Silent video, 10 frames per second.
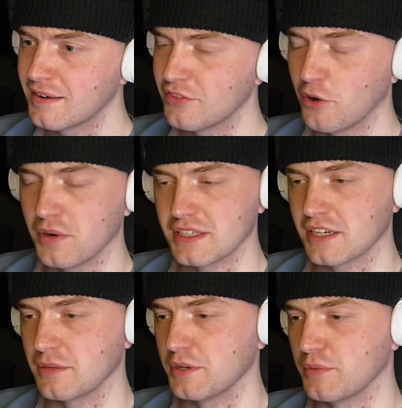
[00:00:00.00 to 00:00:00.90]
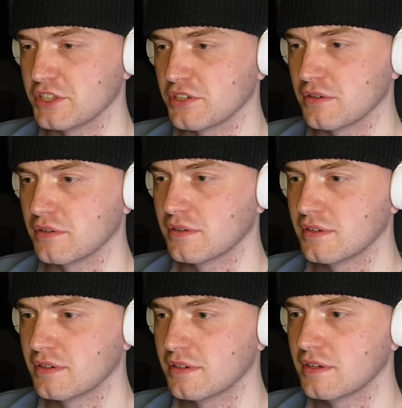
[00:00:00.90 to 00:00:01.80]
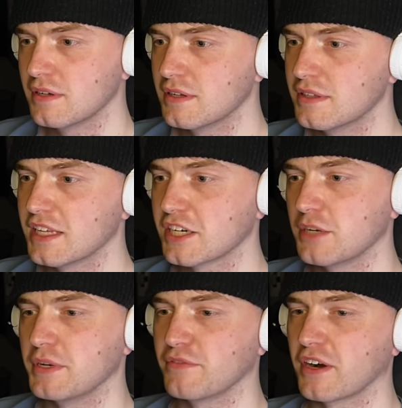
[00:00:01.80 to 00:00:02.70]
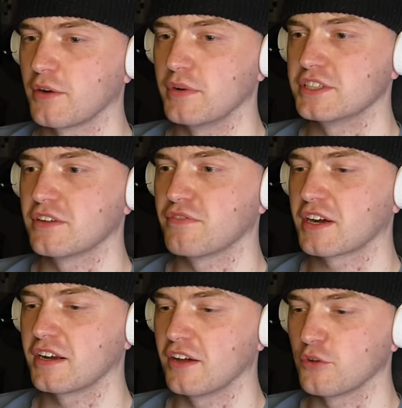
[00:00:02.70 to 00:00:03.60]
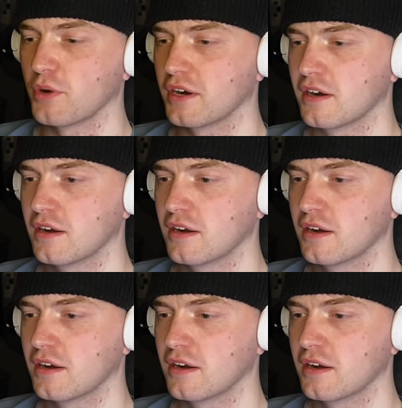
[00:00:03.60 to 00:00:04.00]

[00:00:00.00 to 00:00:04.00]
No way, that's gonna be the wish, though. That's gonna be the fucking wish. The fucking underwear.